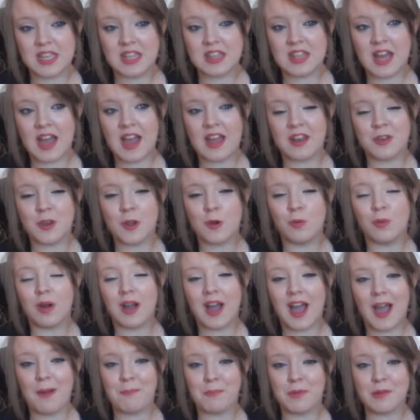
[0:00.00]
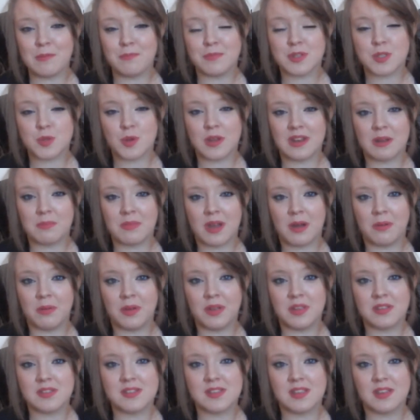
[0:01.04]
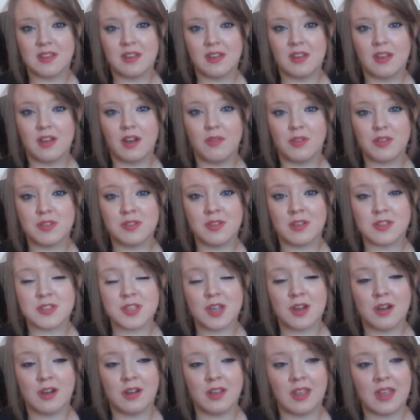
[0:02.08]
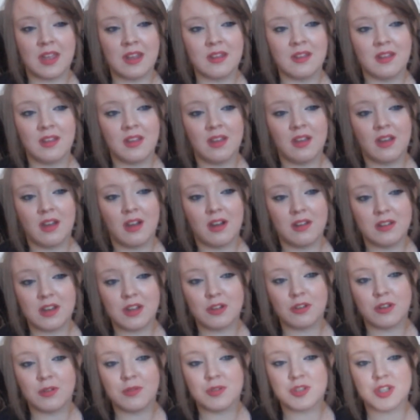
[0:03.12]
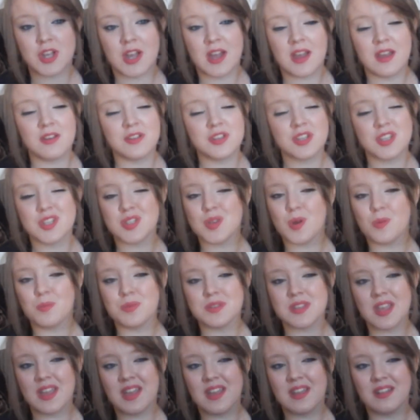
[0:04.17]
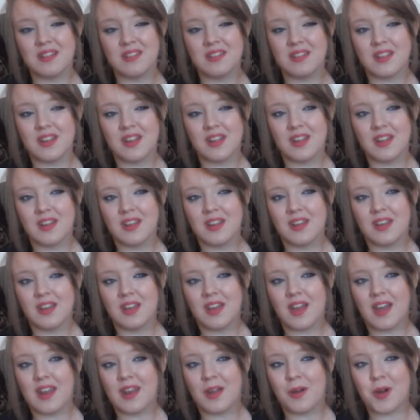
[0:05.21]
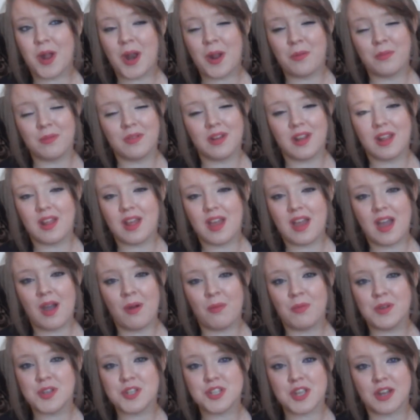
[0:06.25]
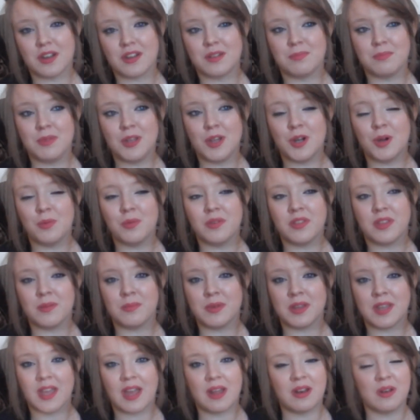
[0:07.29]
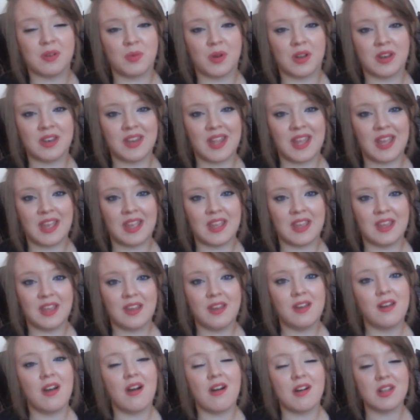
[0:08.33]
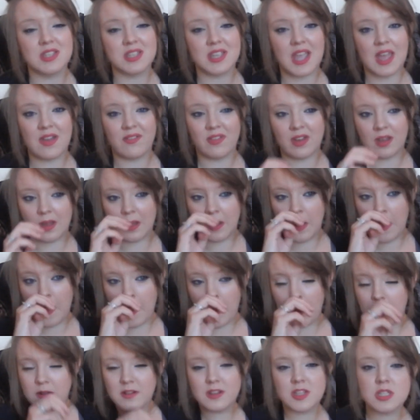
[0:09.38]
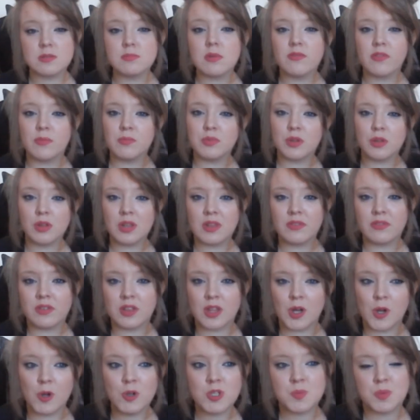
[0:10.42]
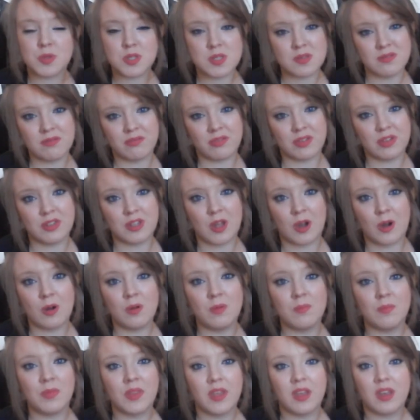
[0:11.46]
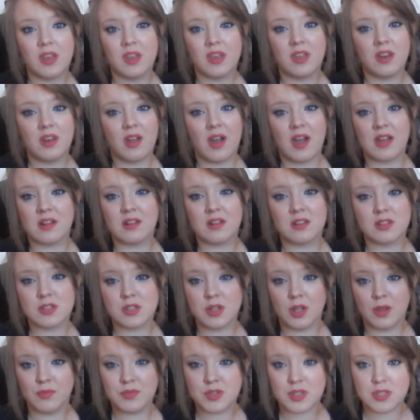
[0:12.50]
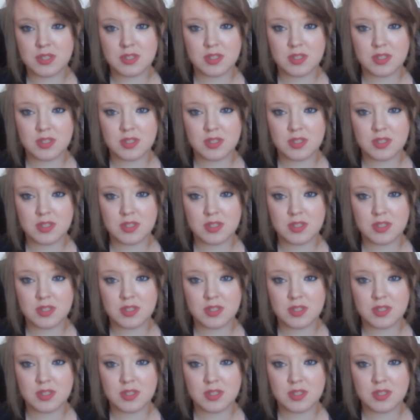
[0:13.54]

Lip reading: that and know what happened between them hours of us not talking on that group chat, it's just so upsetting. I wish I could meet up with them again one day all together. Some of them do live close, but some of them don't. You know, I just love